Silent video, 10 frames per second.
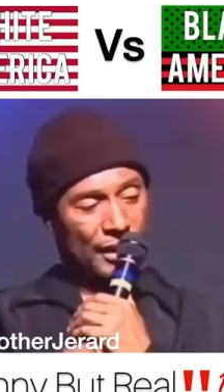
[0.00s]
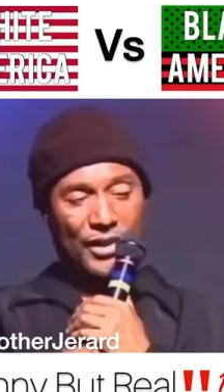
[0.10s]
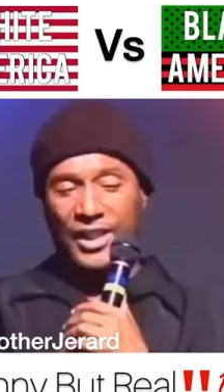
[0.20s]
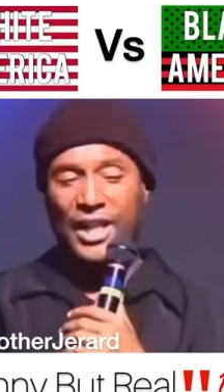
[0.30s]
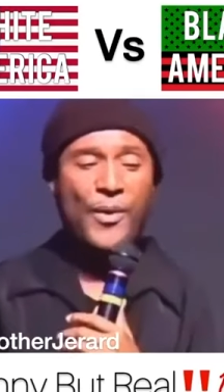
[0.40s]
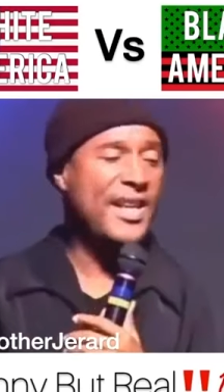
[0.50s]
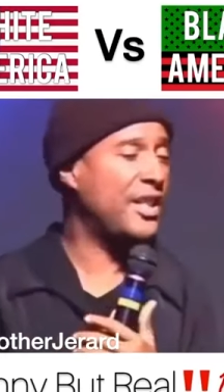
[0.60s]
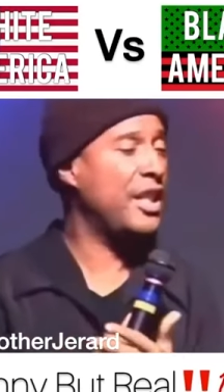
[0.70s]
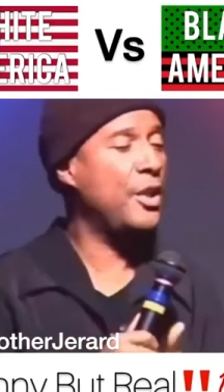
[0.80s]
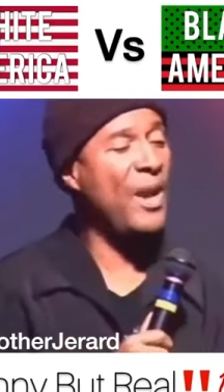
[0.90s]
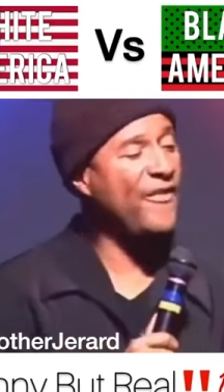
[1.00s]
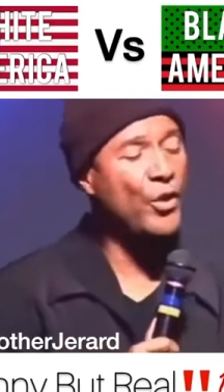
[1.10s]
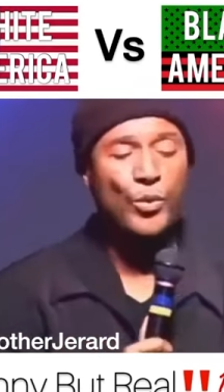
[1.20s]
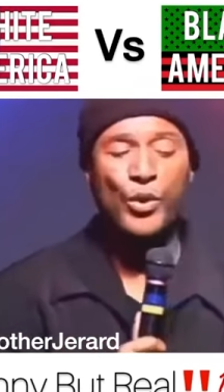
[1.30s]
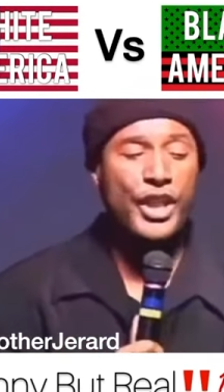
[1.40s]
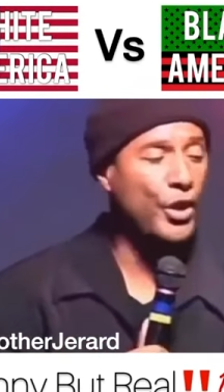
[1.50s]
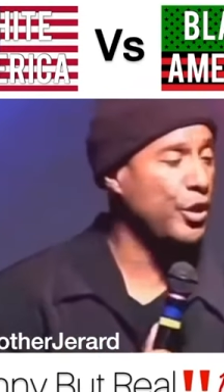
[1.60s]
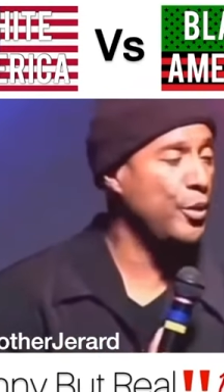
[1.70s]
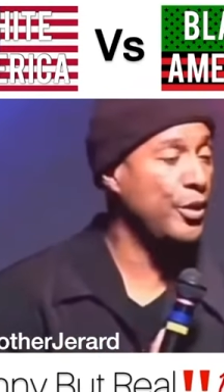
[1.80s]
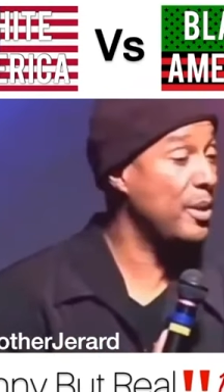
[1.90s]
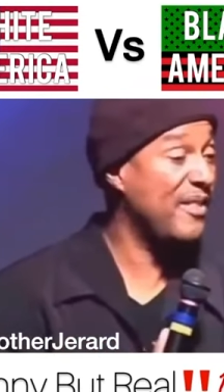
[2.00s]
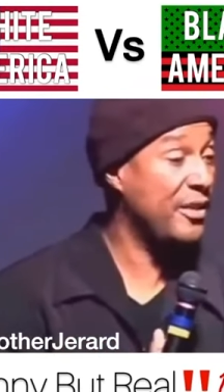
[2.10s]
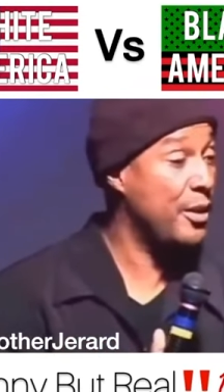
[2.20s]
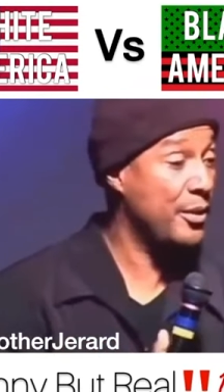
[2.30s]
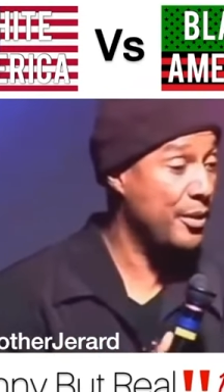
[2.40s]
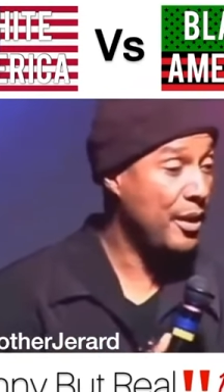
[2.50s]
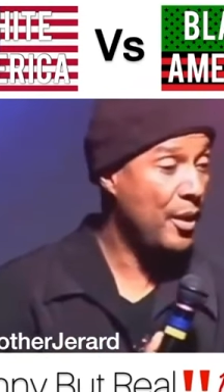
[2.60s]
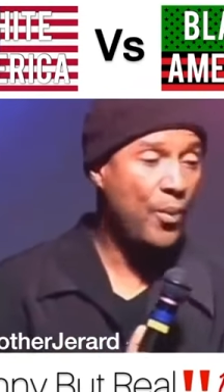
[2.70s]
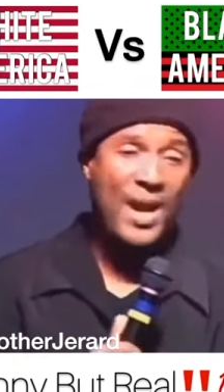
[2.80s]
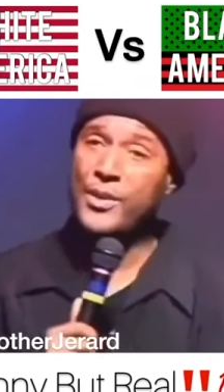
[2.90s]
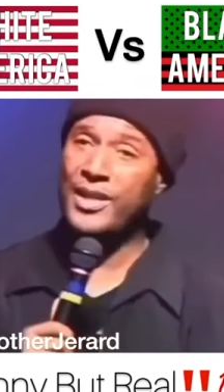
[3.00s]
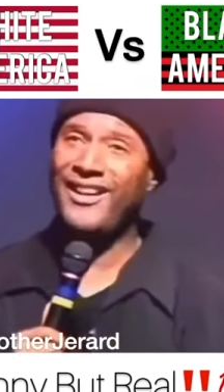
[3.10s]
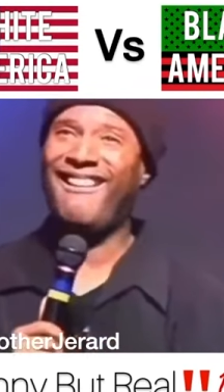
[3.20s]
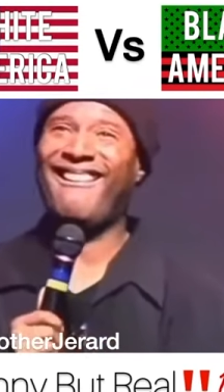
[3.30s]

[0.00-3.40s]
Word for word: Because they crazy. White folks will kill you. Don't even have to know you. Why you kill?